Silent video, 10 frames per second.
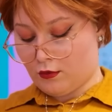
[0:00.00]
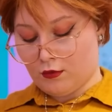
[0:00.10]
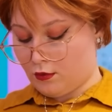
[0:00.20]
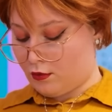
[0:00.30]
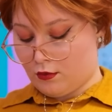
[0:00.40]

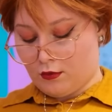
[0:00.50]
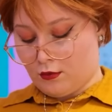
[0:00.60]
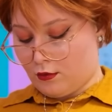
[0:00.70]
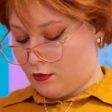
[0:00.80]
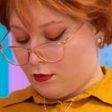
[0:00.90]
I'm not
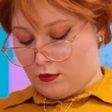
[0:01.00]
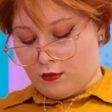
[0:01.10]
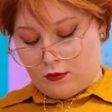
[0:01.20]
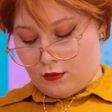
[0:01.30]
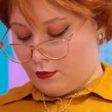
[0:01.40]
going to
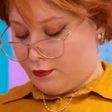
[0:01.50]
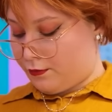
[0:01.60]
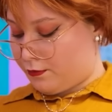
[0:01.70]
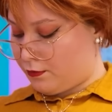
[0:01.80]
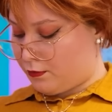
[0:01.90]
forget
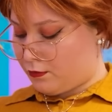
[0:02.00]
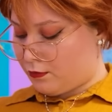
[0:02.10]
this.